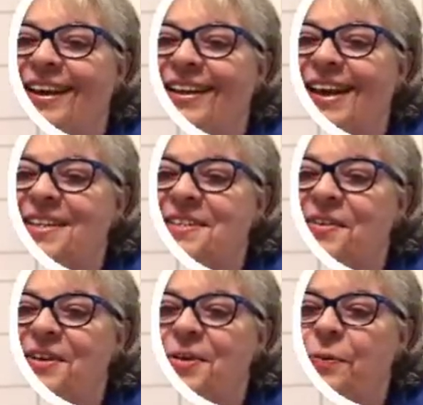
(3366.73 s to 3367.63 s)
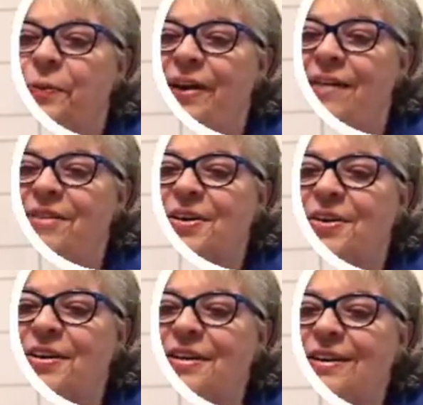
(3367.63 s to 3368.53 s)
That is so cute. When we have our
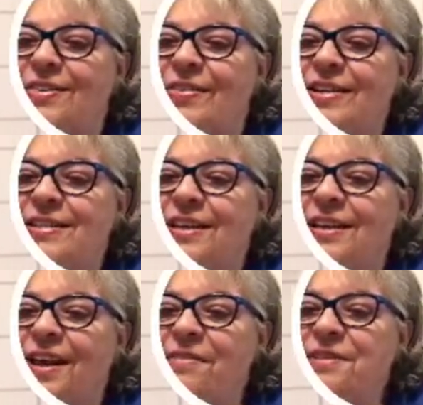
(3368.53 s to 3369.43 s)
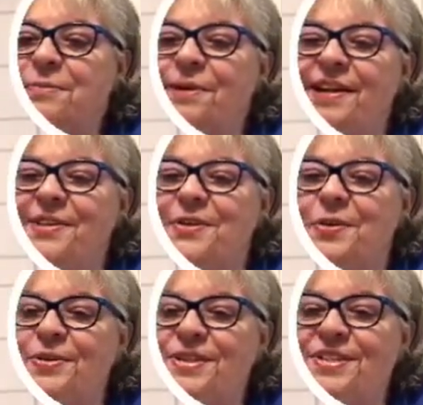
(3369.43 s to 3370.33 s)
garden, our grandson loves to play in the
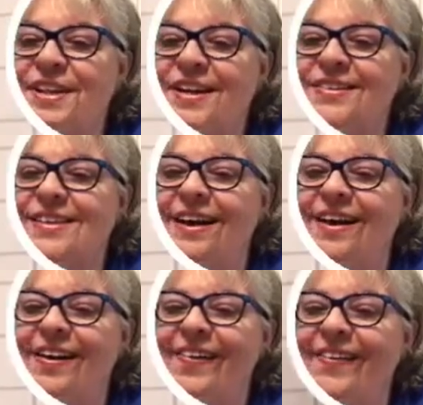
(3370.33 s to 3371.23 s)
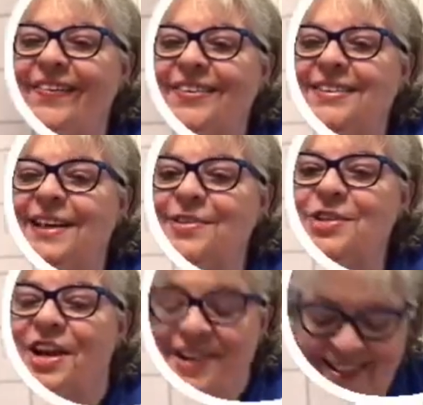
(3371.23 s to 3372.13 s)
corn stalks. Oh, tell John I